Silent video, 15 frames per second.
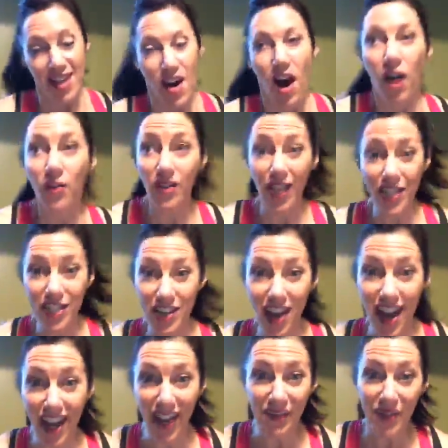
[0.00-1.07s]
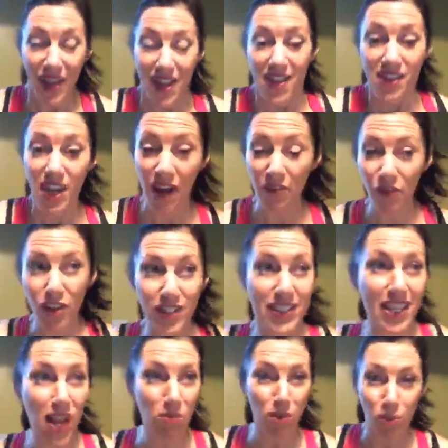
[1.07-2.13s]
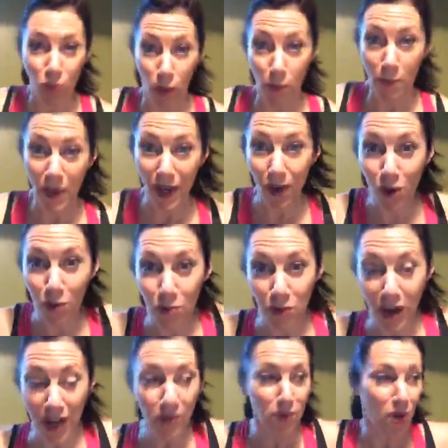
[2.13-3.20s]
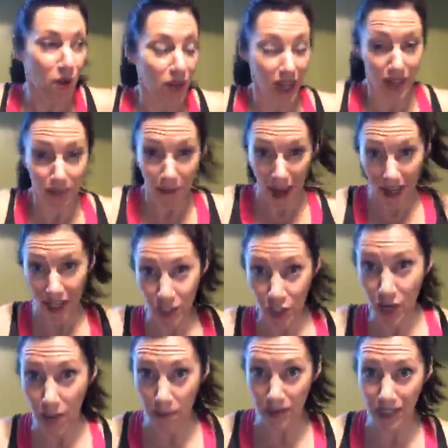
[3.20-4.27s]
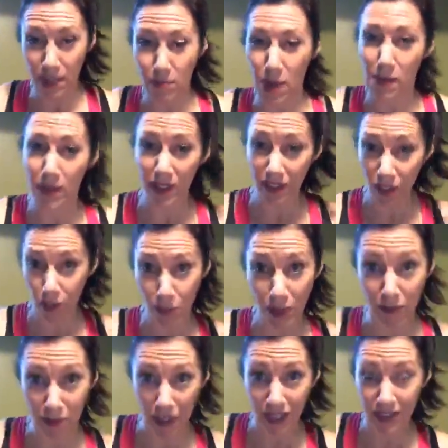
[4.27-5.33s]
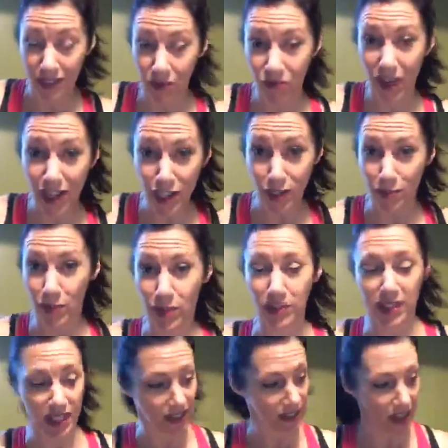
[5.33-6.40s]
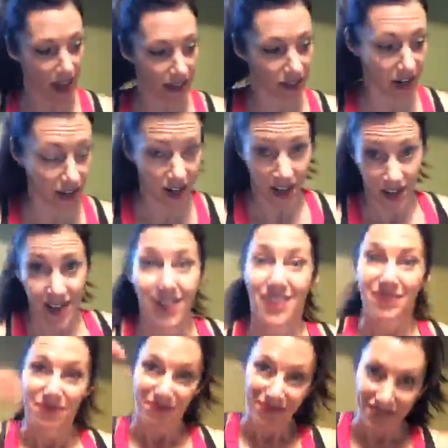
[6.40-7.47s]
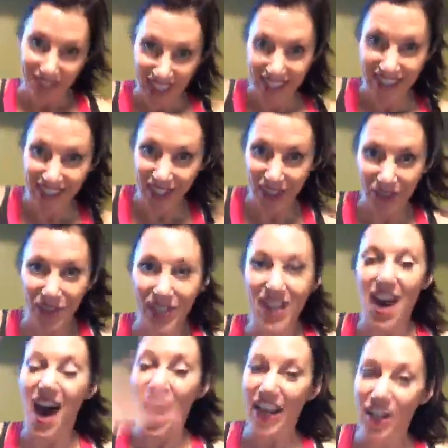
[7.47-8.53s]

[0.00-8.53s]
Oh, lunchtime, time for a sandwich with a big old bread roll and a bag of chips and maybe a little bit of meat and some vegetables inside there. Insulin really high.